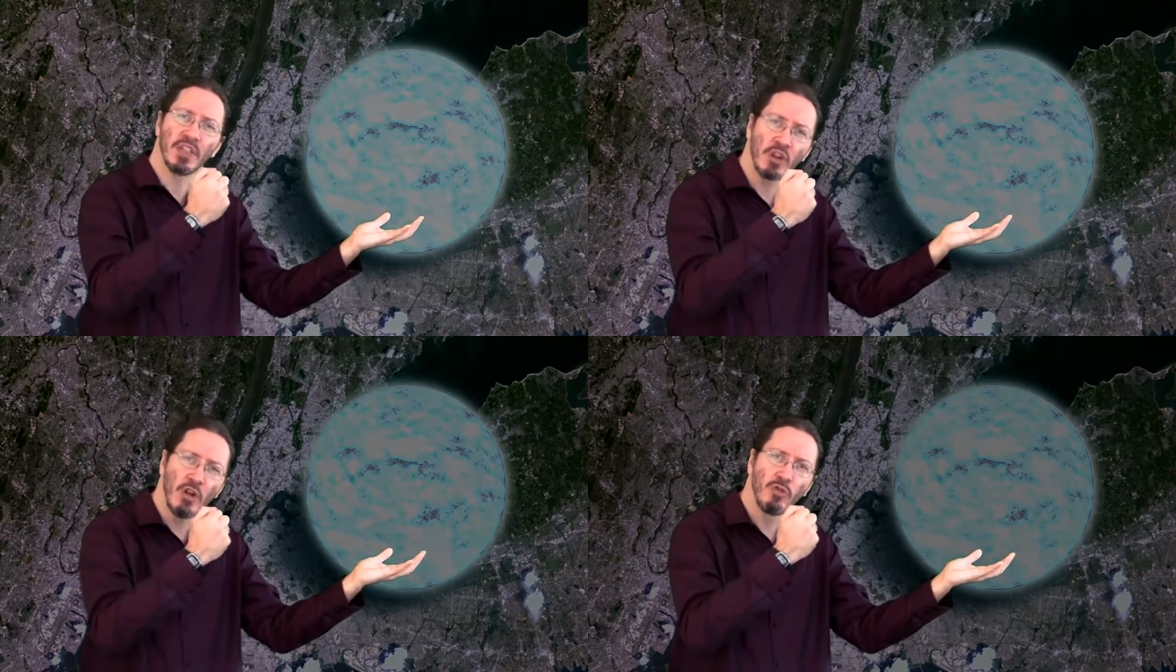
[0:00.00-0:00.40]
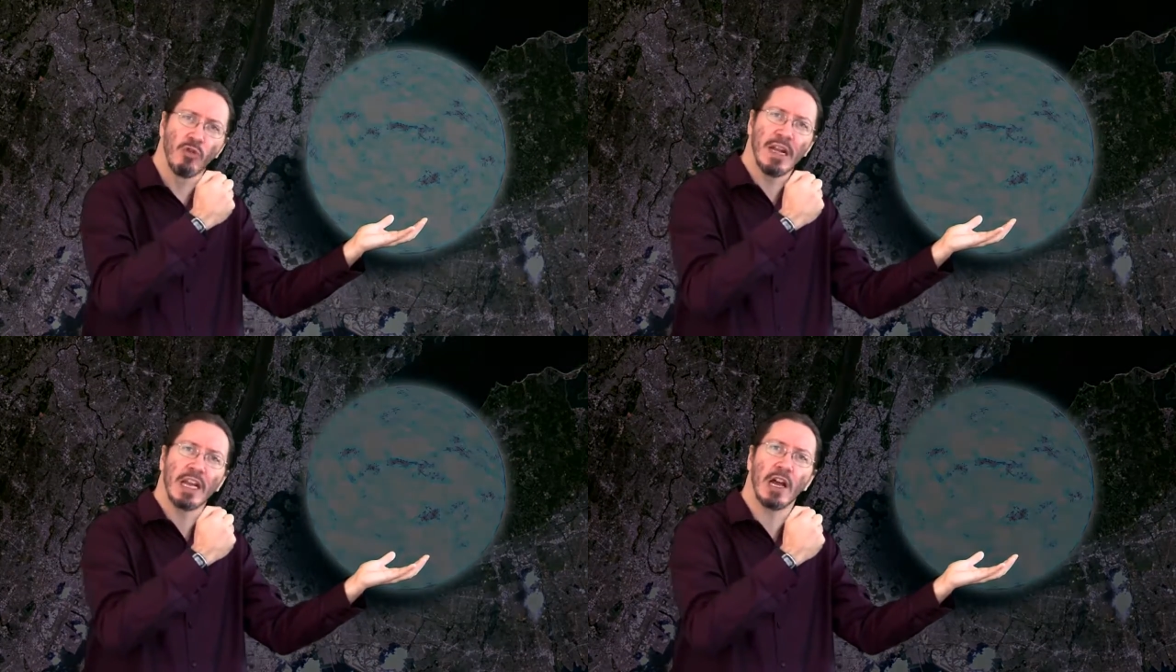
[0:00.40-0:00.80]
from this
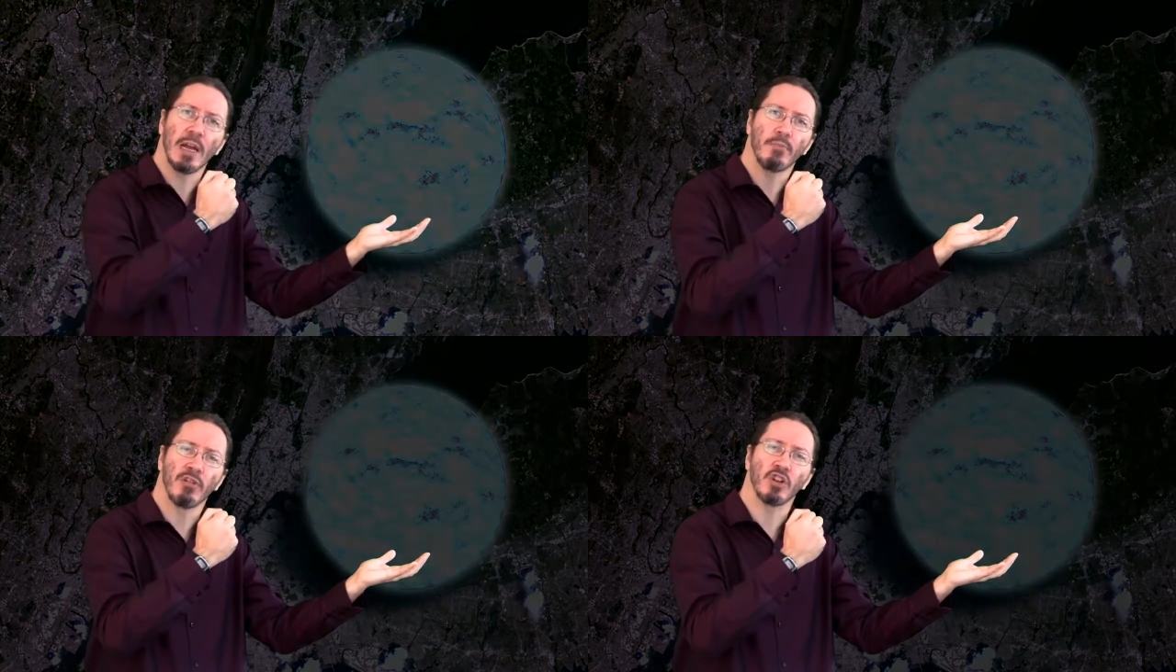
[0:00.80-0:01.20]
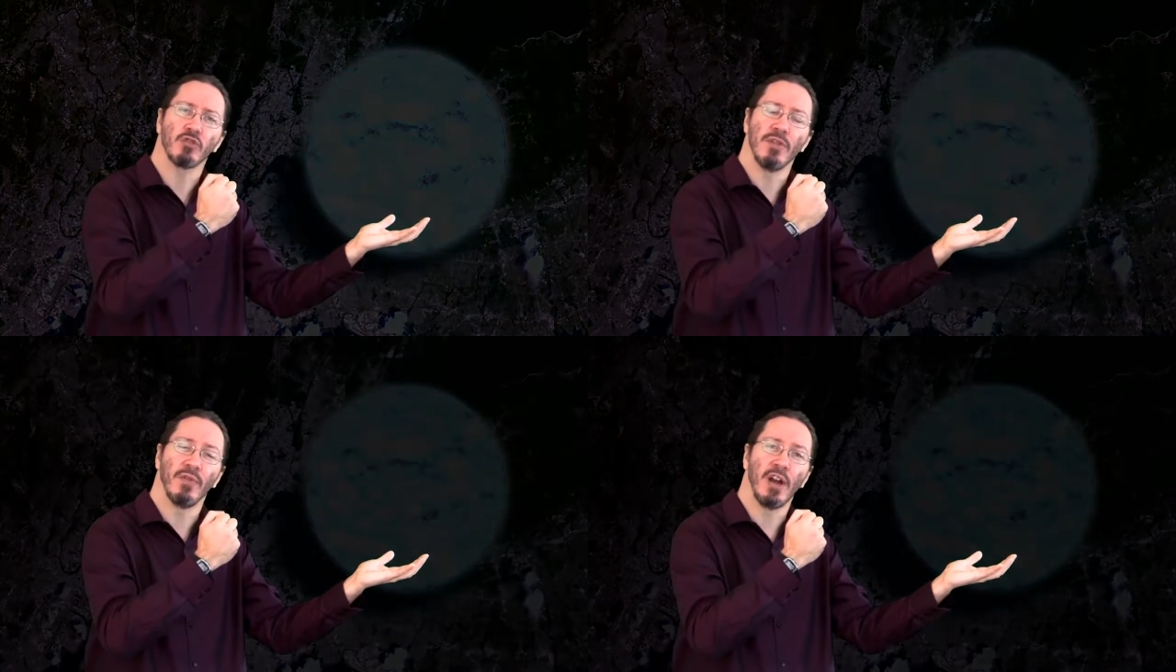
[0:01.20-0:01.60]
really high
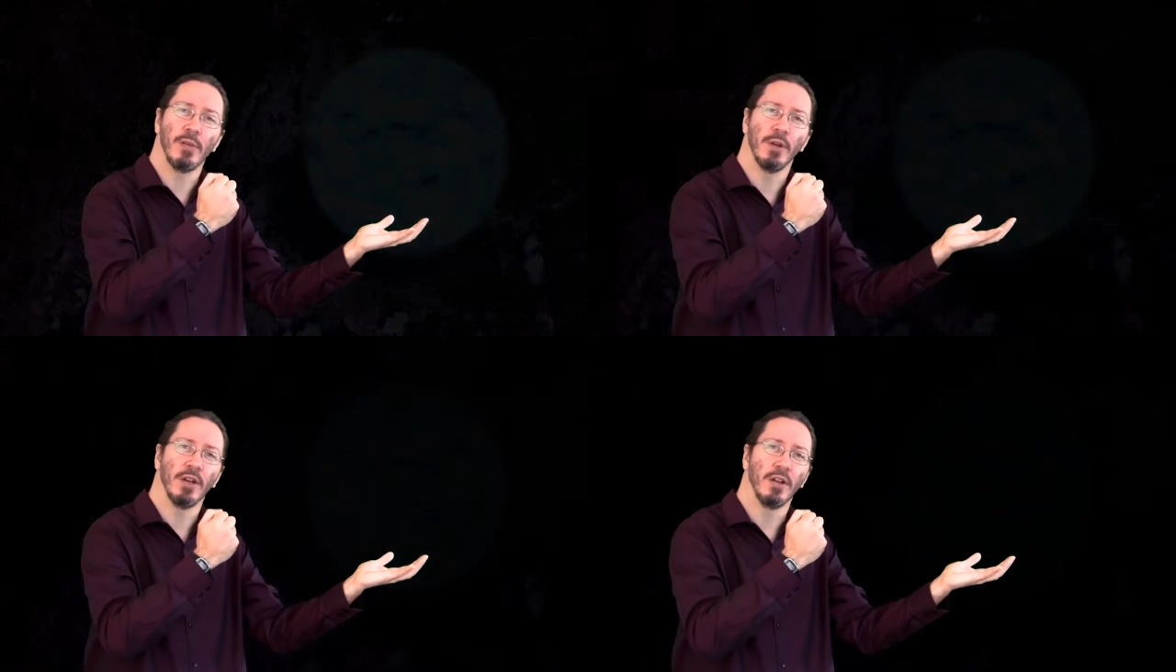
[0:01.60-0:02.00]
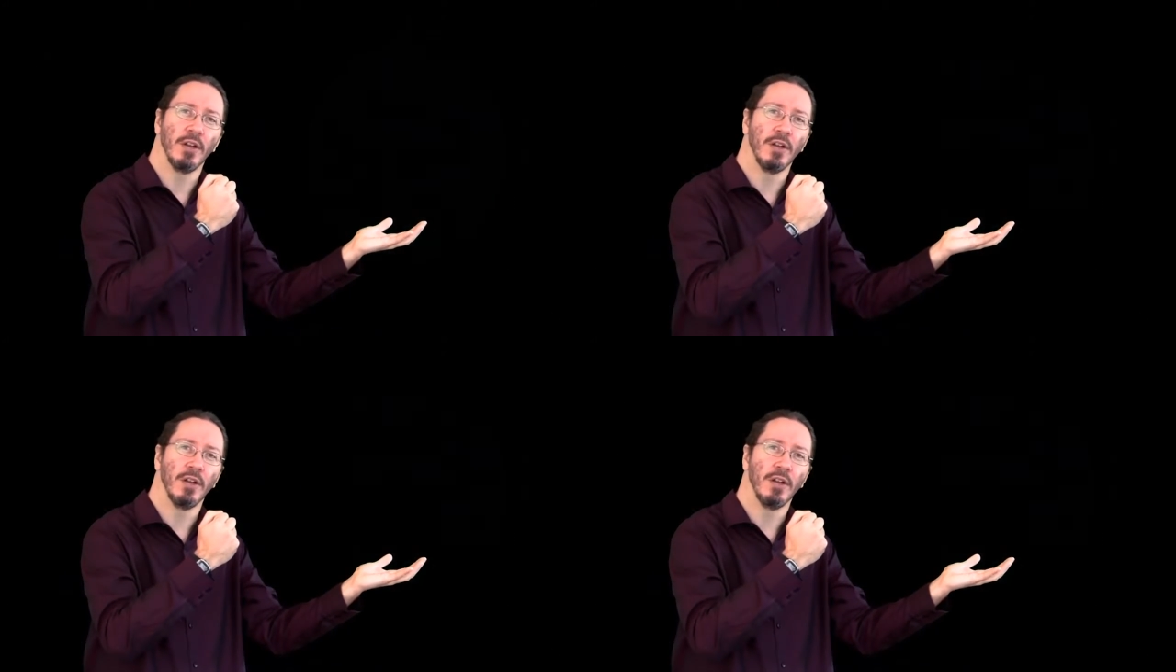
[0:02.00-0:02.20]
pressure environment,